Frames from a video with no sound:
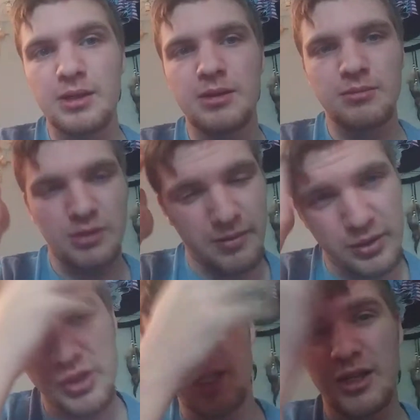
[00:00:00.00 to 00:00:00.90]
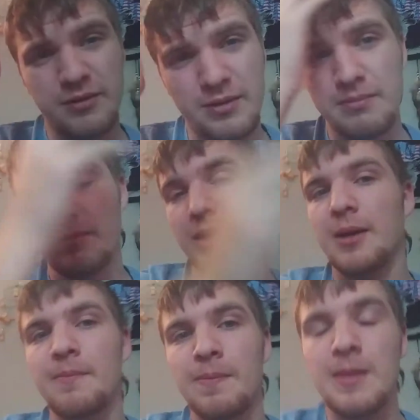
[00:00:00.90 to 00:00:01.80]
Probably shouldn't have, but
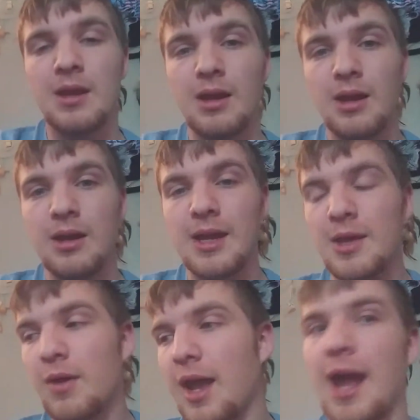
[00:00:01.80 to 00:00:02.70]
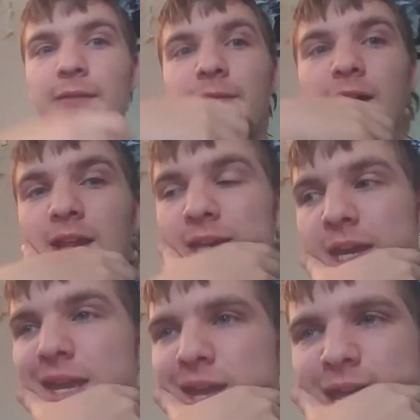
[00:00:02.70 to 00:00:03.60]
anyway, I finally
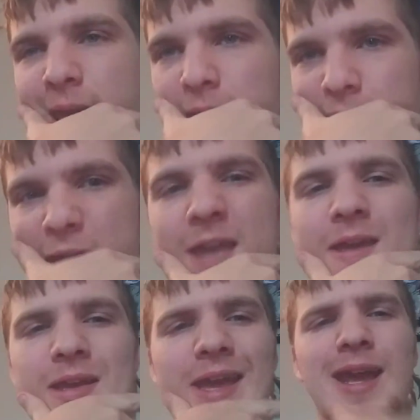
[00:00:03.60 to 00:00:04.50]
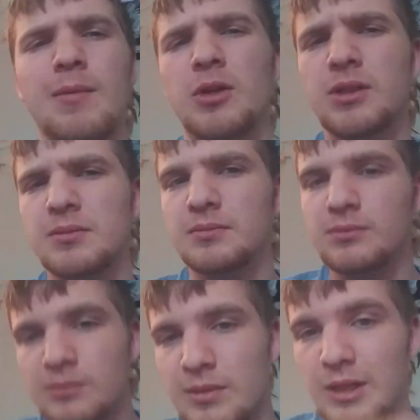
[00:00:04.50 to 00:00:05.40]
did get a camera.
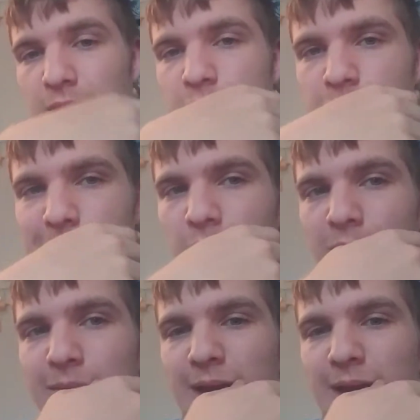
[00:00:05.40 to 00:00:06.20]
This will be a little.